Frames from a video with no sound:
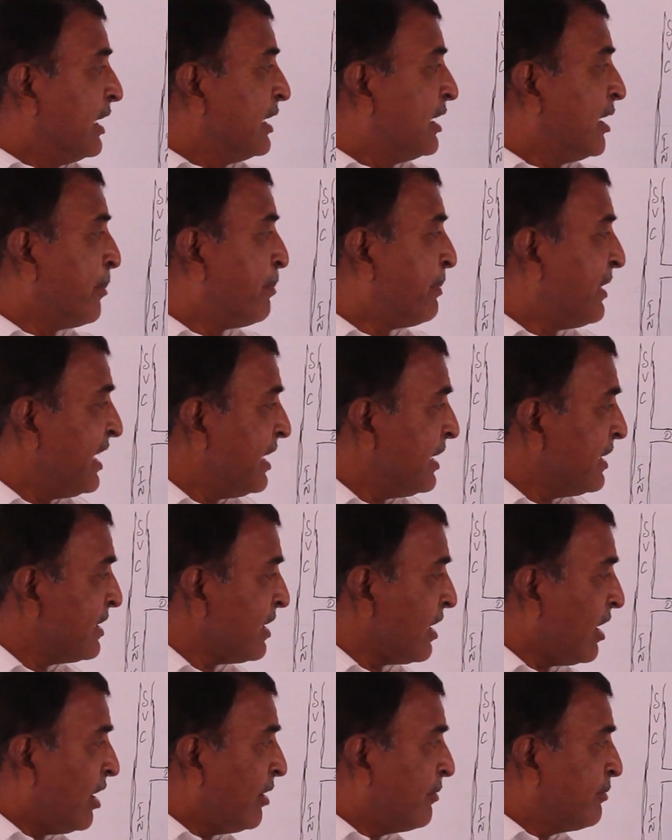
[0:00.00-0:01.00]
The pace
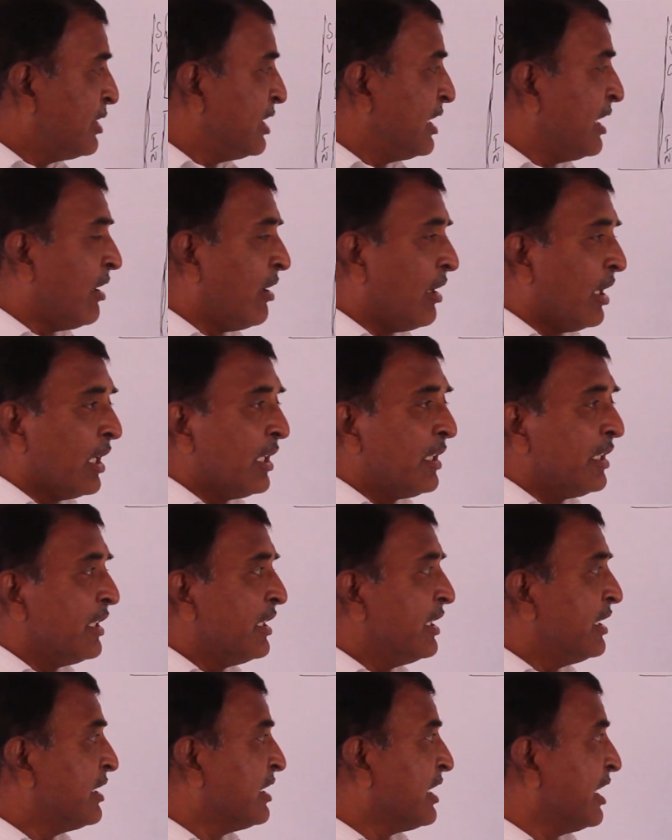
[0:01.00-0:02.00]
of the heart,
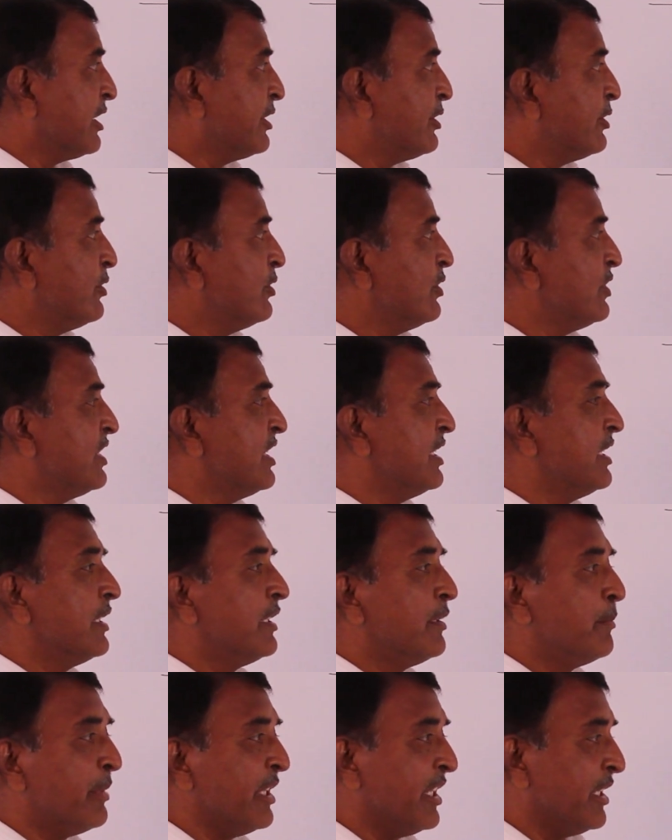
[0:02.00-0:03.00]
it continues
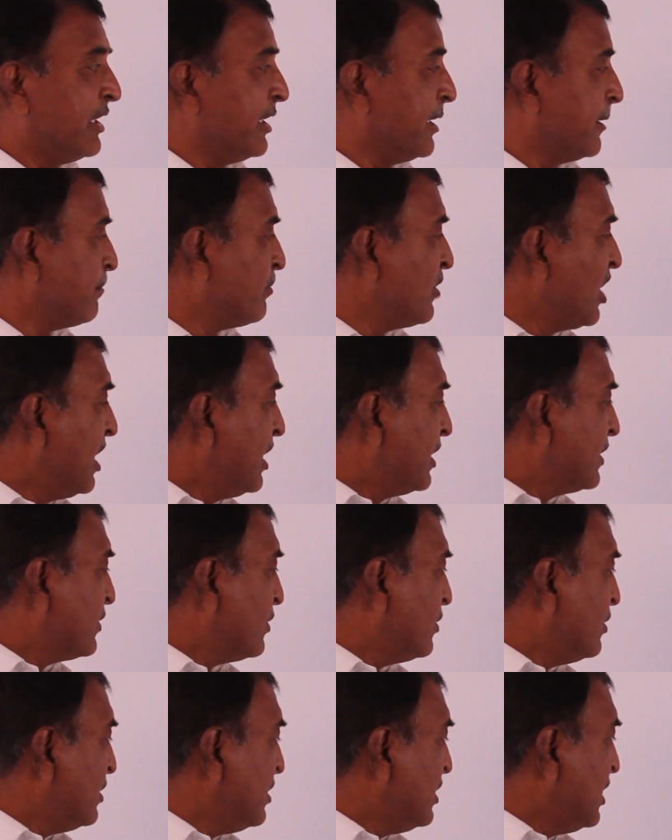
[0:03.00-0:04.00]
its beating.
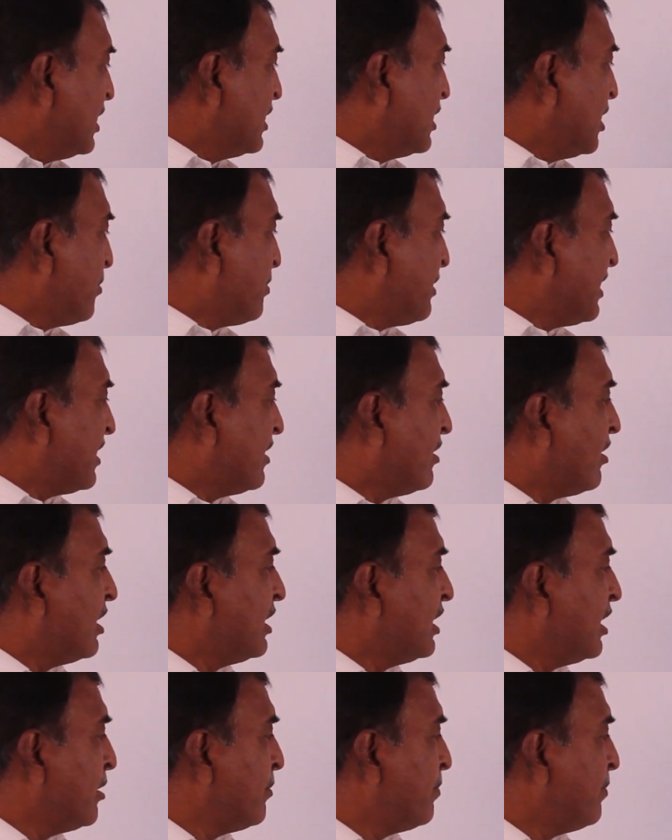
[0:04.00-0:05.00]
So, the
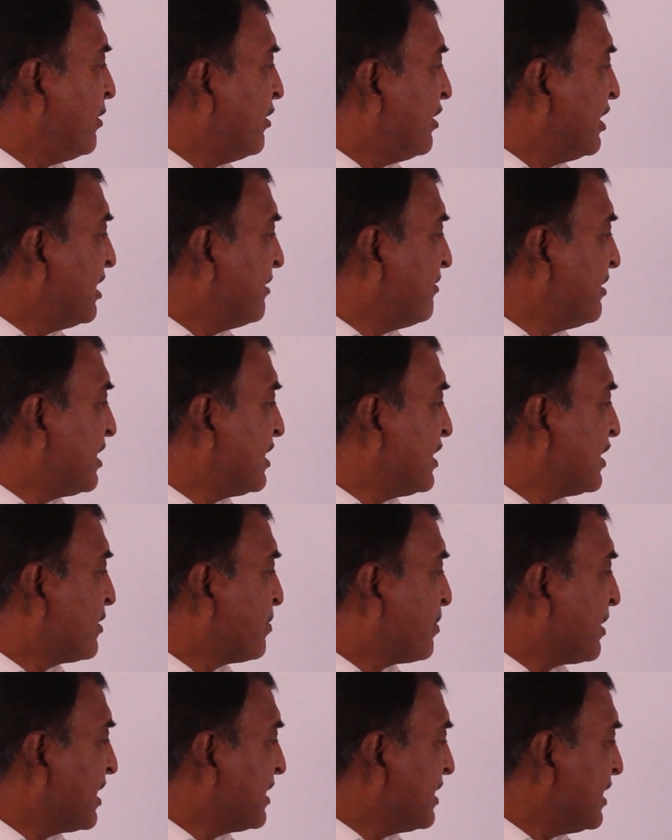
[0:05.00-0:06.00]
pericardial fluid which is
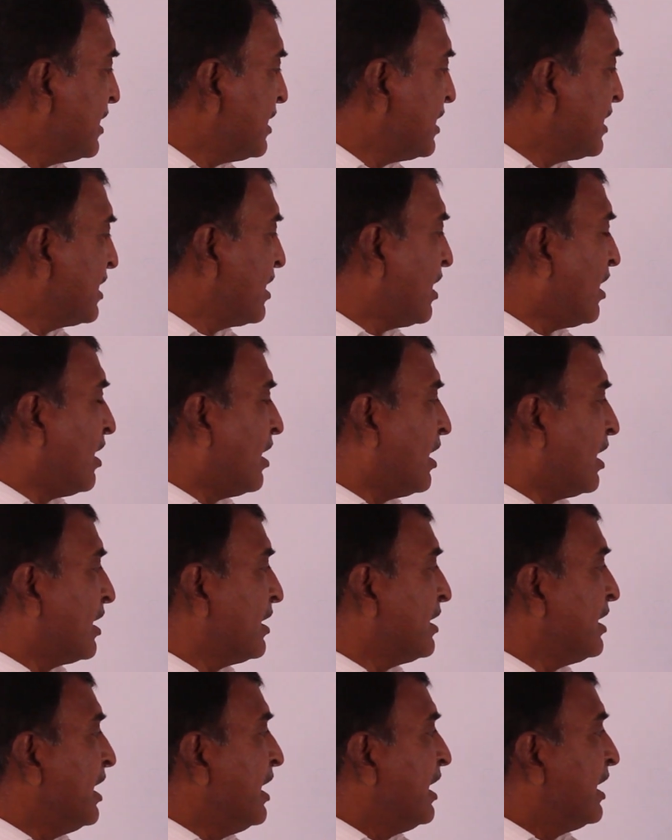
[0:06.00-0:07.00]
present in the
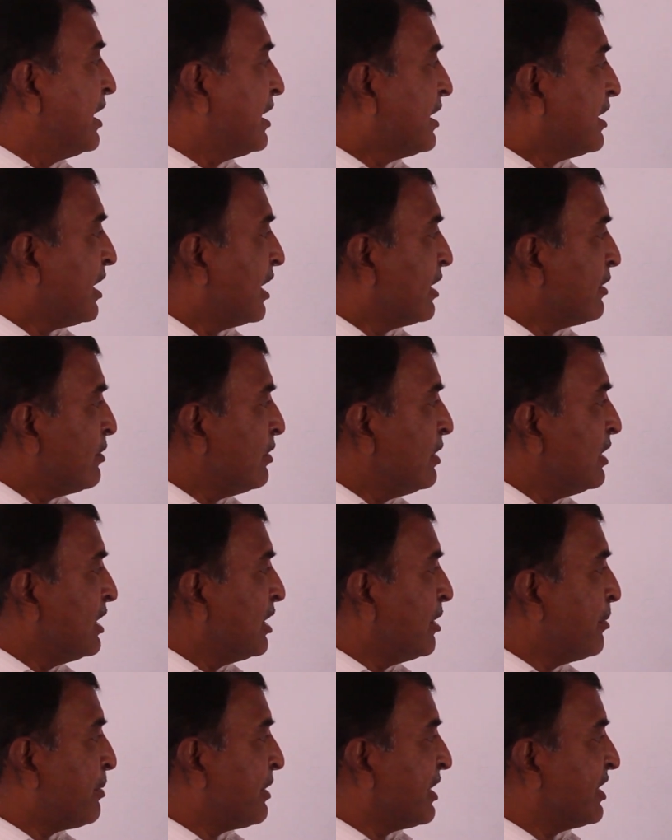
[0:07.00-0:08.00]
heart, it controls
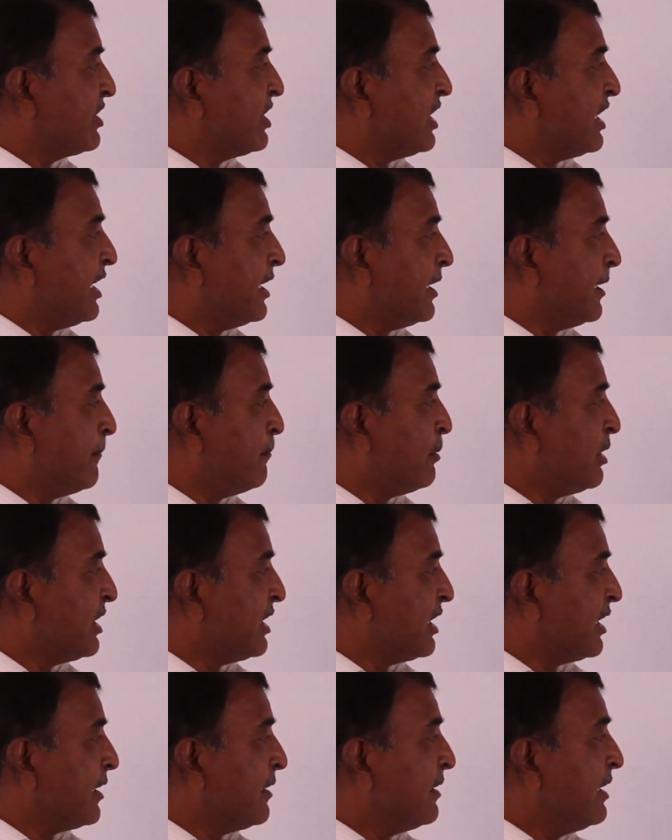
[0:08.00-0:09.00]
the pressure and
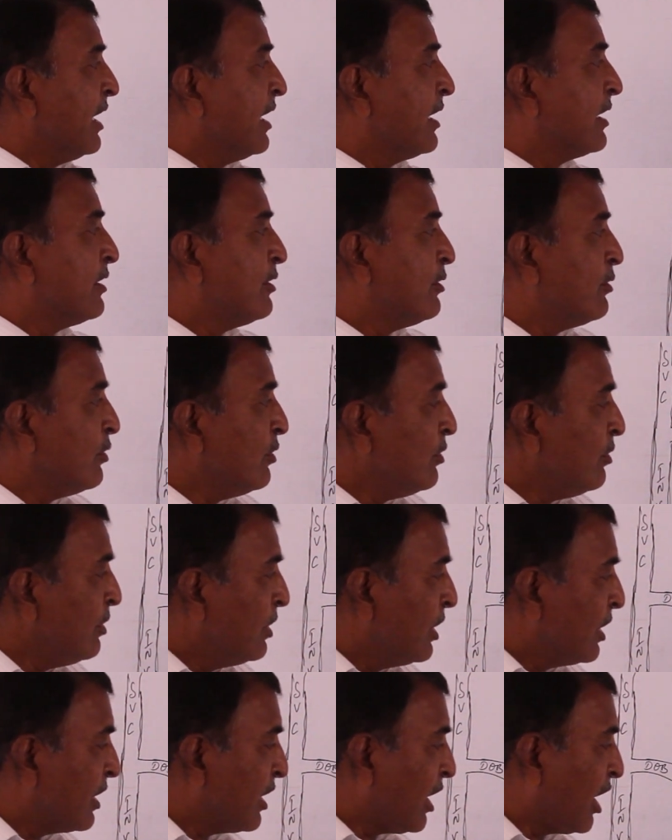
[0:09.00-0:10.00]
everything to
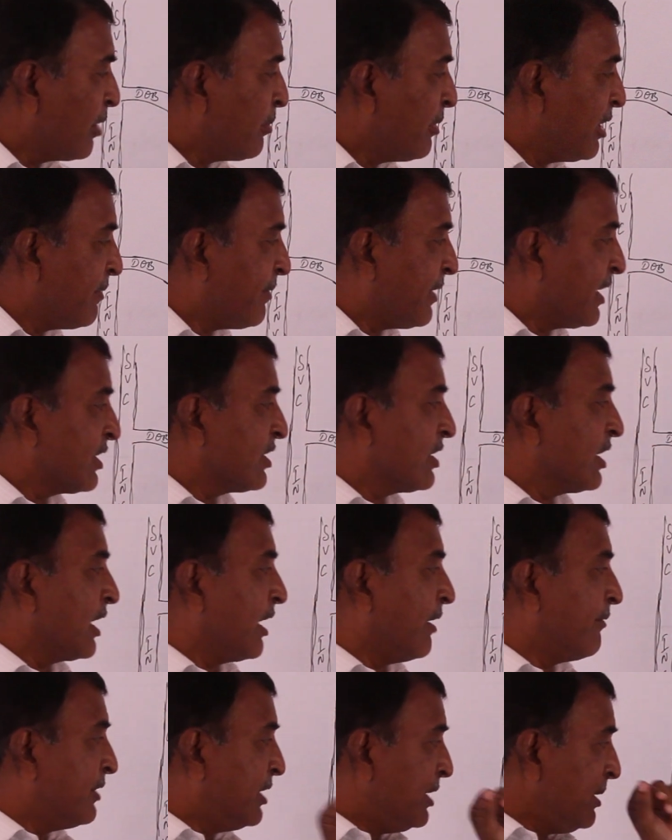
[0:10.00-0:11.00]
normal function
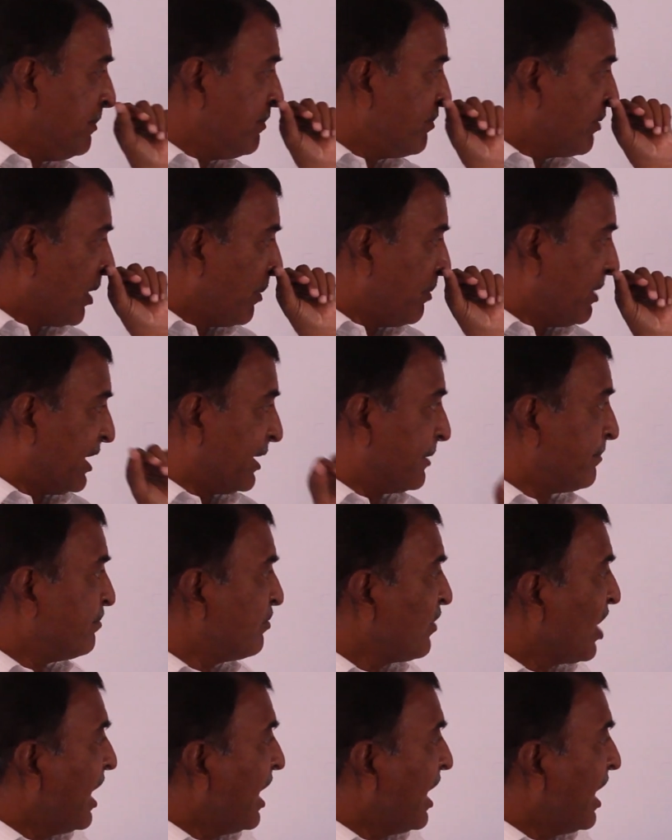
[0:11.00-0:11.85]
of the blood.